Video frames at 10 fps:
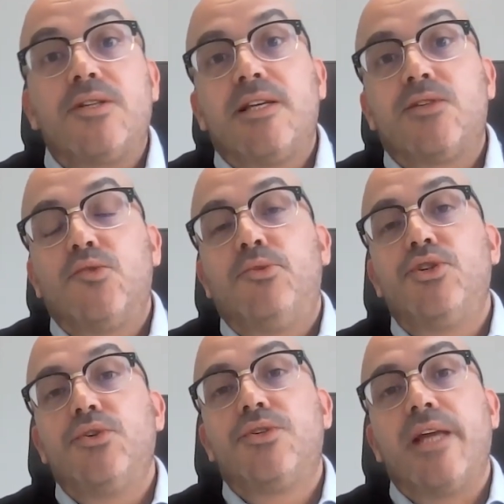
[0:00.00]
process to
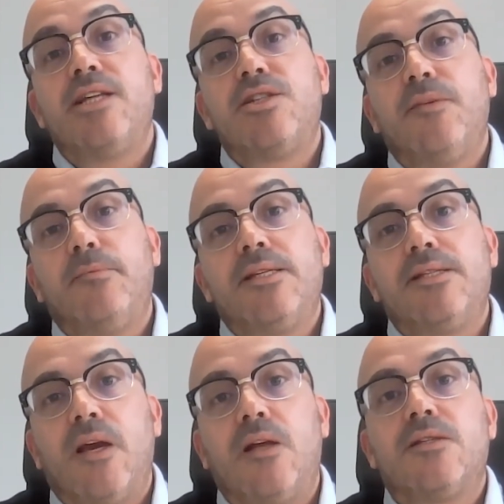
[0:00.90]
produce HVP
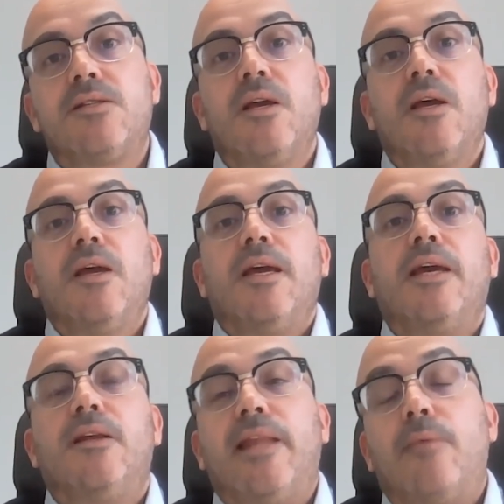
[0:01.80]
cells
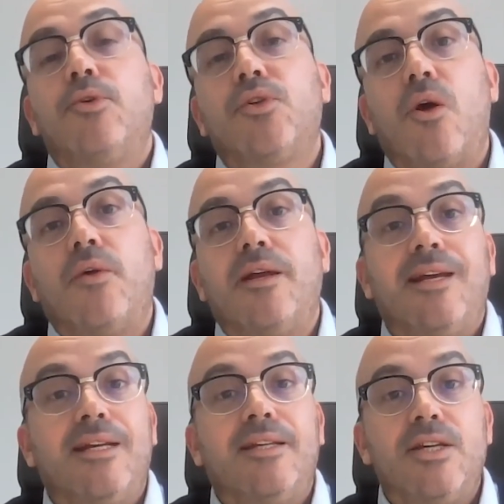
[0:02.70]
in a
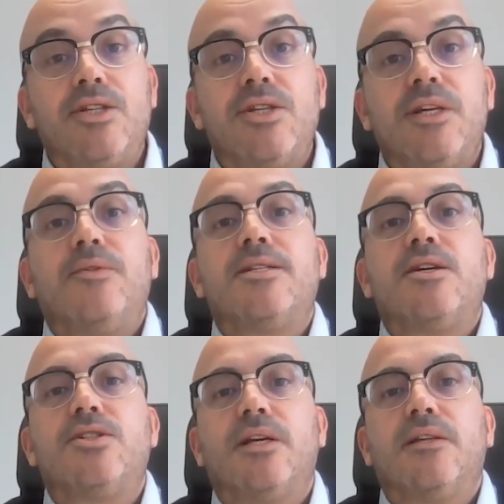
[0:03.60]
laboratory, in a dish, in a
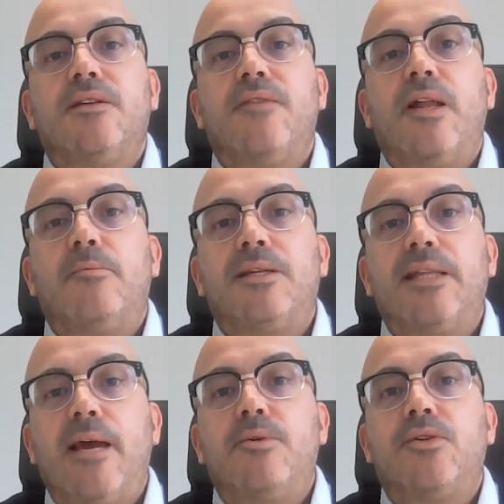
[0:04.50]
research and
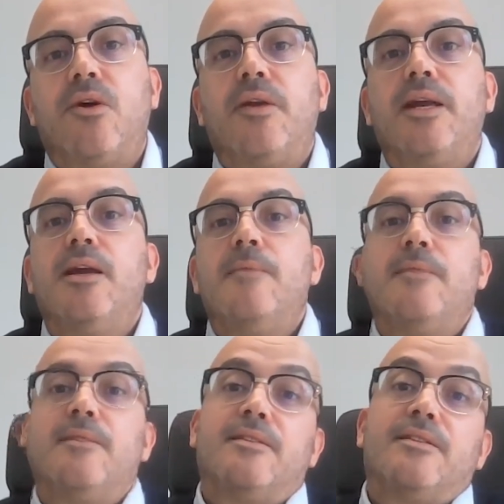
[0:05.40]
development laboratory,
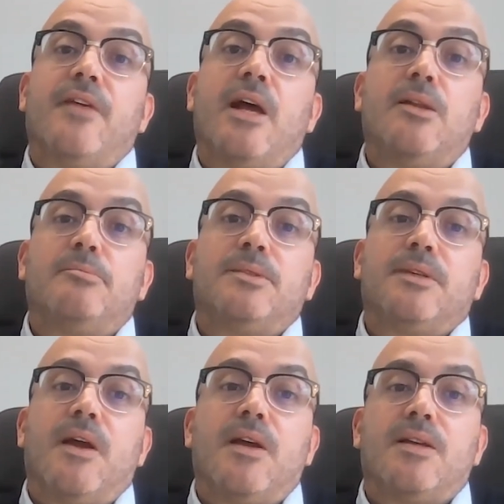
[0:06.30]
and
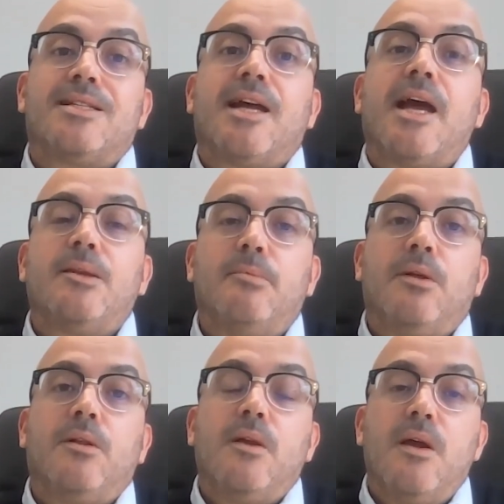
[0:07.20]
developed a
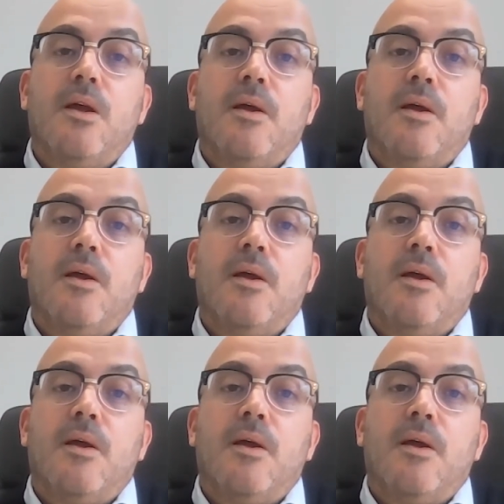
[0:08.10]
scalable